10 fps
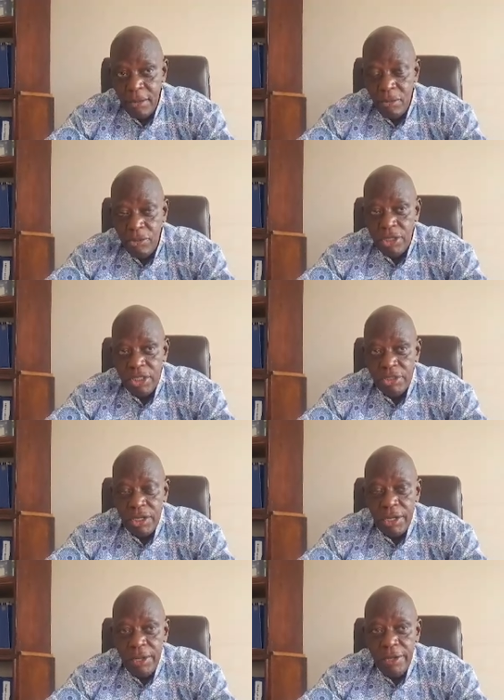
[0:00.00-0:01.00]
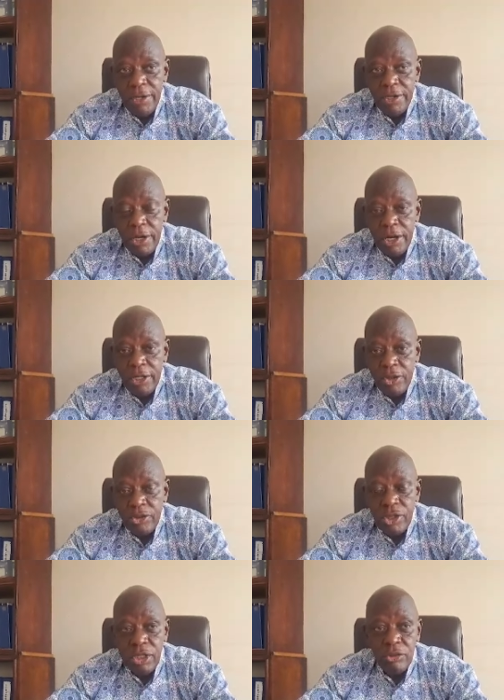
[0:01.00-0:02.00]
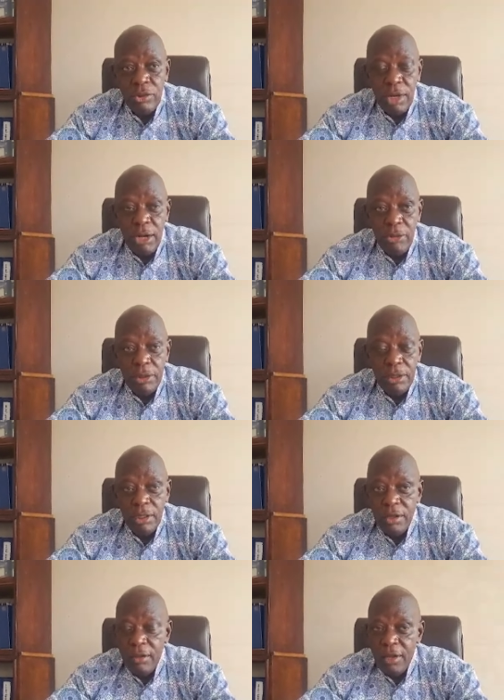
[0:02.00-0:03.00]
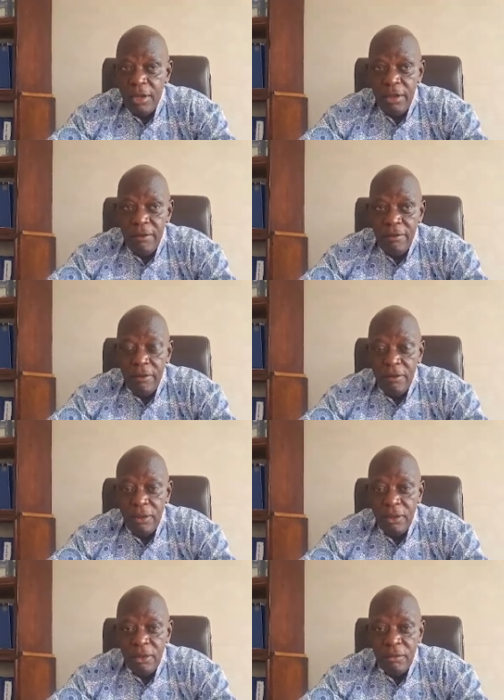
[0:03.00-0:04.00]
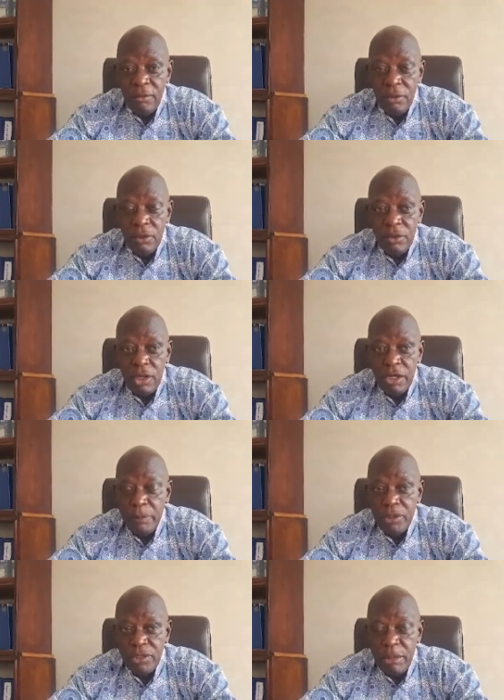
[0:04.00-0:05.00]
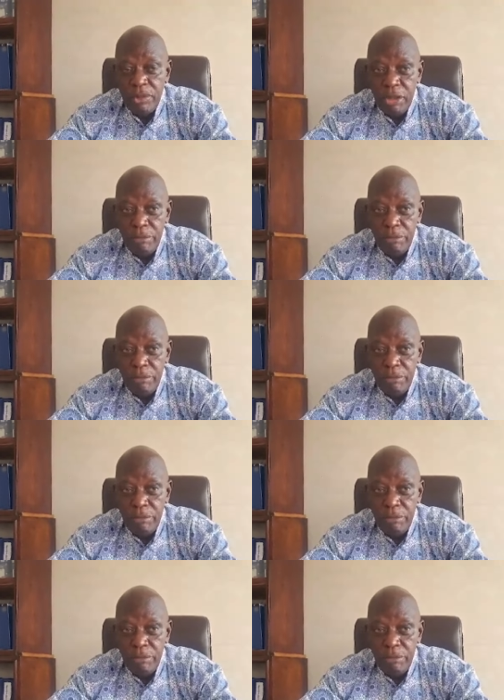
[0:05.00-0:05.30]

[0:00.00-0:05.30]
which is uh, totaling to around uh, 3 point something